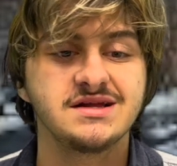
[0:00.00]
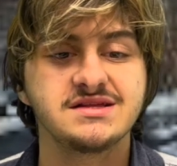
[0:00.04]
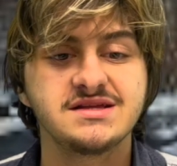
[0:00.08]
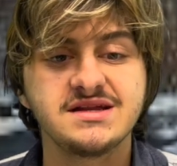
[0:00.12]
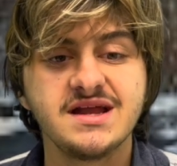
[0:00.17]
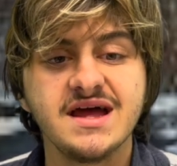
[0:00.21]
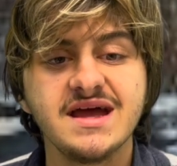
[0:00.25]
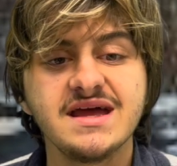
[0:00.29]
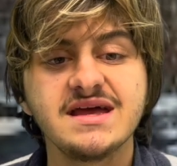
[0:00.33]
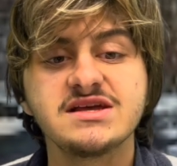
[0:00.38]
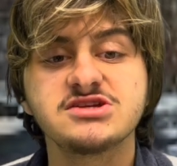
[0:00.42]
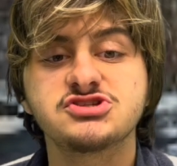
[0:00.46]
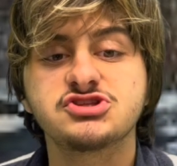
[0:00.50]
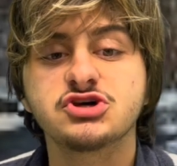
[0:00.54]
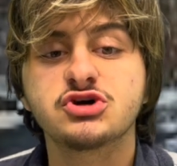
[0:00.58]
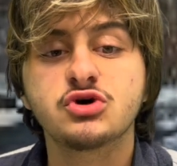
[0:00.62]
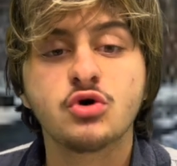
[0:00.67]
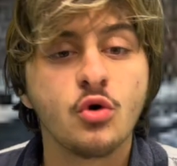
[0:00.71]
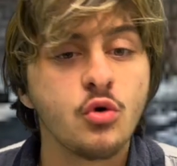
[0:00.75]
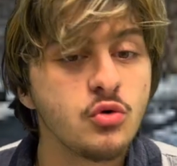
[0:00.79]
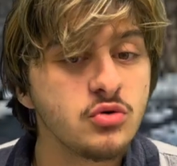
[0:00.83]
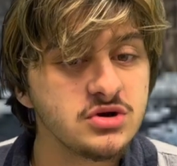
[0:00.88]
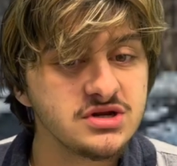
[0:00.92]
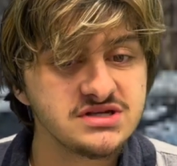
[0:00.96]
Today is the
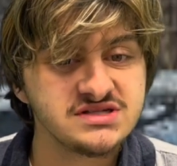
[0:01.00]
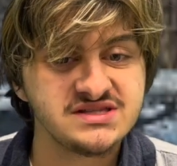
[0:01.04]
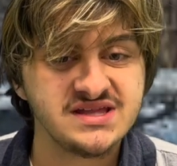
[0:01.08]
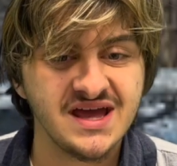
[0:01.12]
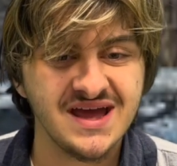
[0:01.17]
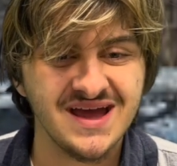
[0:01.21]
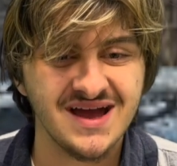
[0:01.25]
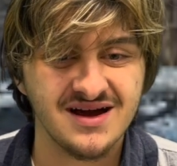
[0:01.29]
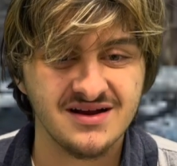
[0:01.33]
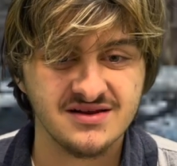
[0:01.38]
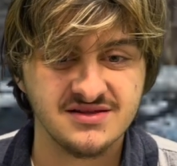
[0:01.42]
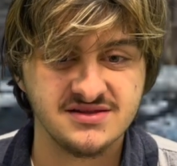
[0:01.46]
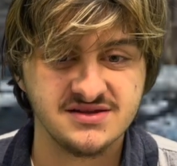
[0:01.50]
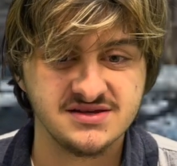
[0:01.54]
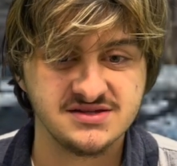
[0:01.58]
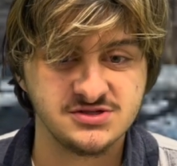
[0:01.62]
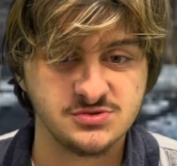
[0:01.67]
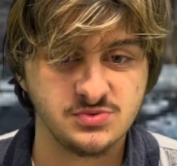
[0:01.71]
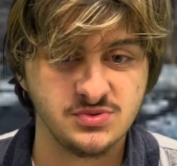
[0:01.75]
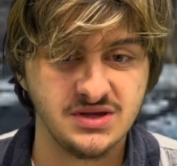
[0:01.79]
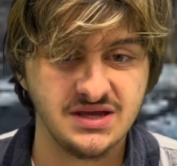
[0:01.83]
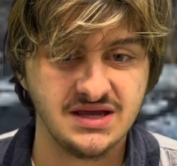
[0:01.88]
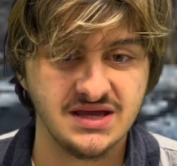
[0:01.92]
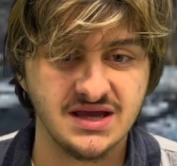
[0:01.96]
coldest day out of
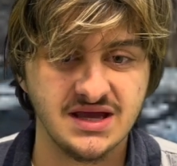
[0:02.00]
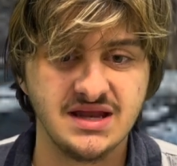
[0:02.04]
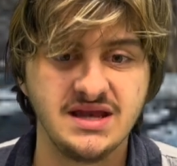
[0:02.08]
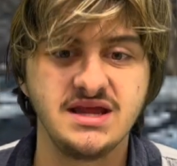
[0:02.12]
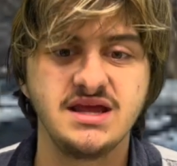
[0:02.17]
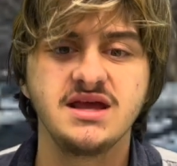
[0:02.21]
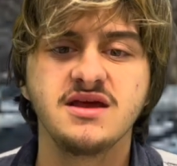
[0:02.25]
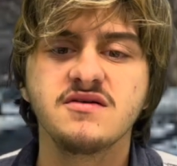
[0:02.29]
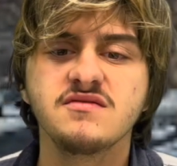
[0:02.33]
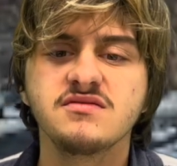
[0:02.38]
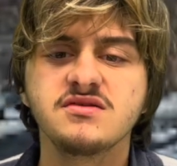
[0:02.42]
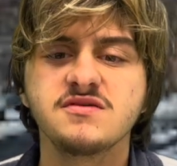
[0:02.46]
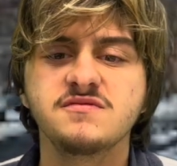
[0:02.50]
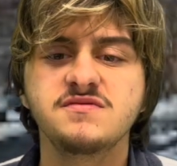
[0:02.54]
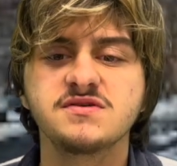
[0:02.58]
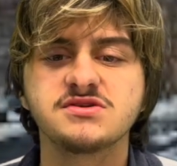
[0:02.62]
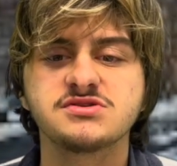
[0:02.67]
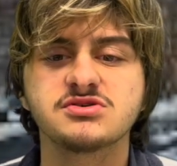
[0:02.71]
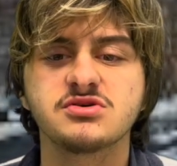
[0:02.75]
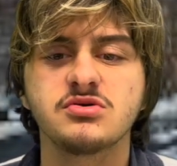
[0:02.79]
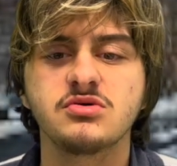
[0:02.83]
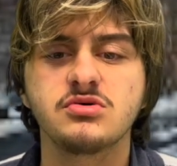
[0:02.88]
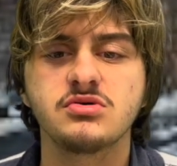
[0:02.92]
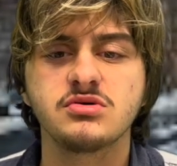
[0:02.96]
this week, and even if
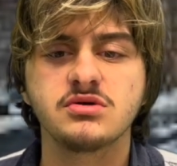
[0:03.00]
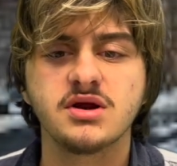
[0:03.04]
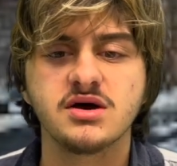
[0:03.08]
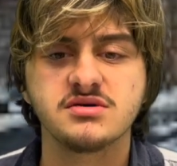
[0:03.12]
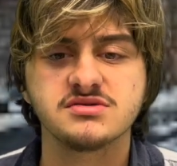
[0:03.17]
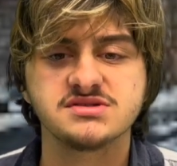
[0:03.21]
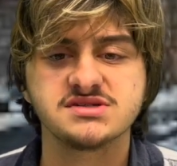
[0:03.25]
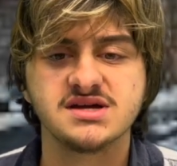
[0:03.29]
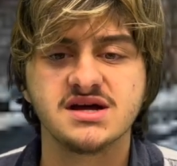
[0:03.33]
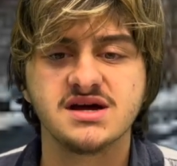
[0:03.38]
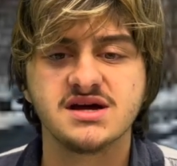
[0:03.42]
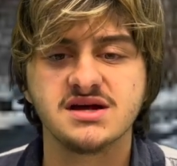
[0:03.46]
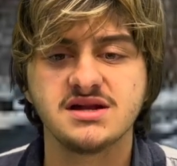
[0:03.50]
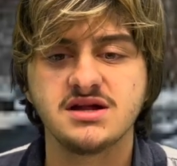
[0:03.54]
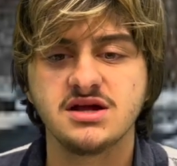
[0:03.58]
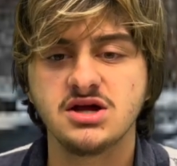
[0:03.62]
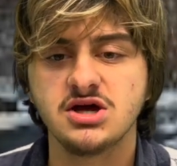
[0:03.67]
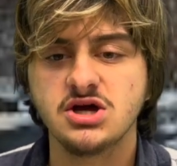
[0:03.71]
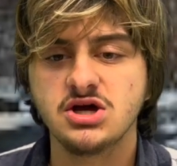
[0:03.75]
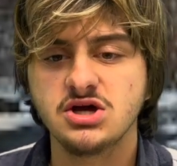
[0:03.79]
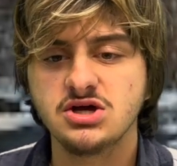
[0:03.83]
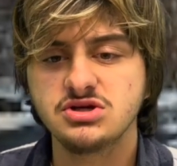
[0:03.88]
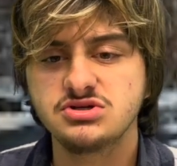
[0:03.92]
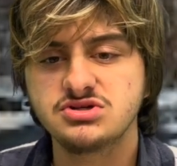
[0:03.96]
it's cold outside,
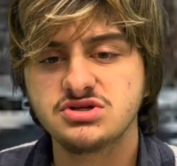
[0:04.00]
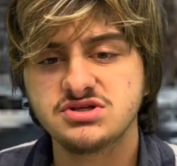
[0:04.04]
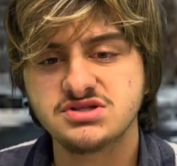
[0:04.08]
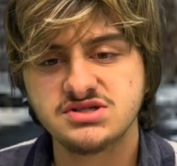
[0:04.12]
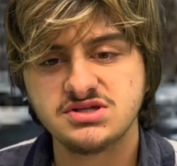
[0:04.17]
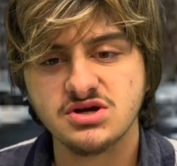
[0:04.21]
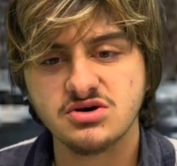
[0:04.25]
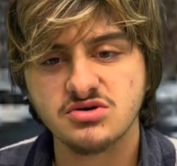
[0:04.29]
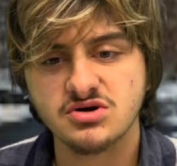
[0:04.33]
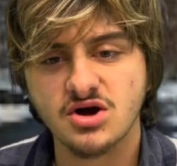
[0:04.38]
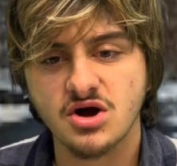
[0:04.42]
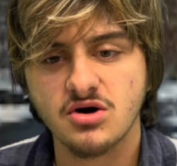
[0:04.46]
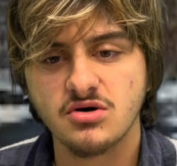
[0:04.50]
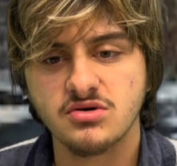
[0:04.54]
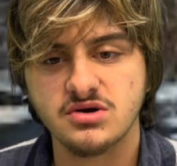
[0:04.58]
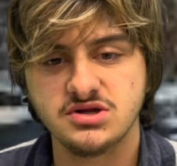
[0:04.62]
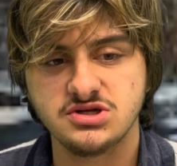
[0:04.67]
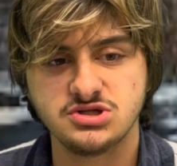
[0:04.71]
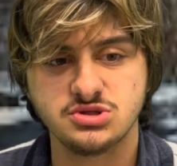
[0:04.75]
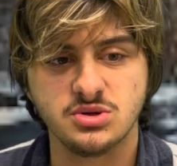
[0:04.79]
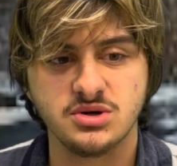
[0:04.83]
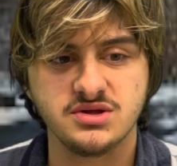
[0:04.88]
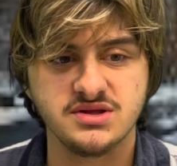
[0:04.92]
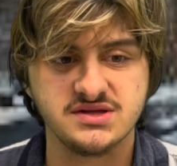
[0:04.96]
just still go
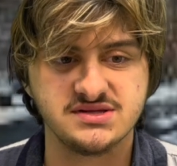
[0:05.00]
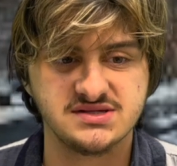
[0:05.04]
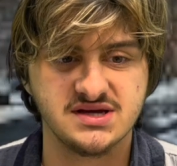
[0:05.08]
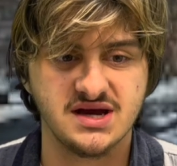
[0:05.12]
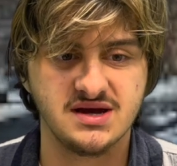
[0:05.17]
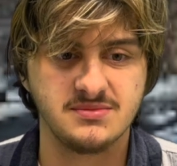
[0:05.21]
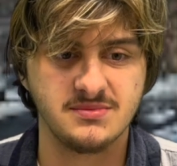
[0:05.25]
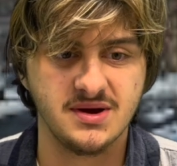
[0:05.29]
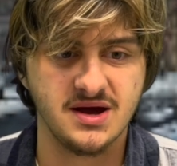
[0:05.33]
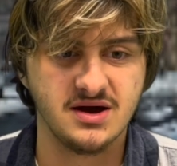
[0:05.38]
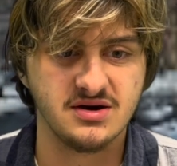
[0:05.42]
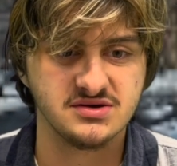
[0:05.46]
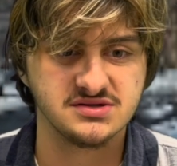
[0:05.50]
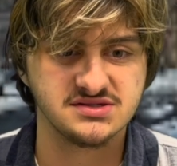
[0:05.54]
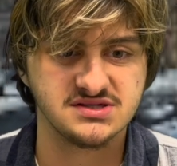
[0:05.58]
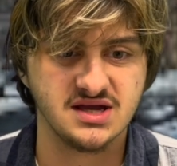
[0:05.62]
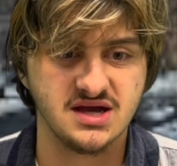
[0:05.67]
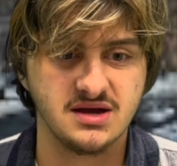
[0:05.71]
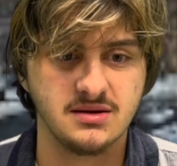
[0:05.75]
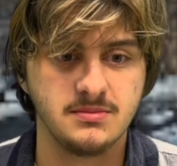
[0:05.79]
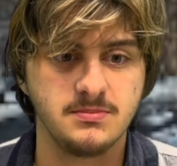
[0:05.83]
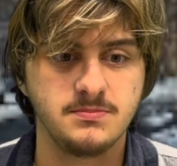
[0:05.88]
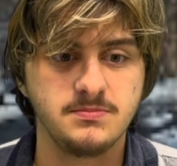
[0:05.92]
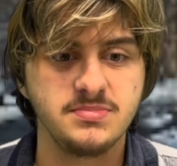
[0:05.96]
enjoy the time
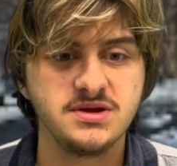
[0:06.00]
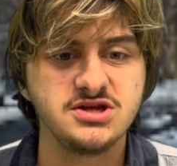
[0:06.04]
outside.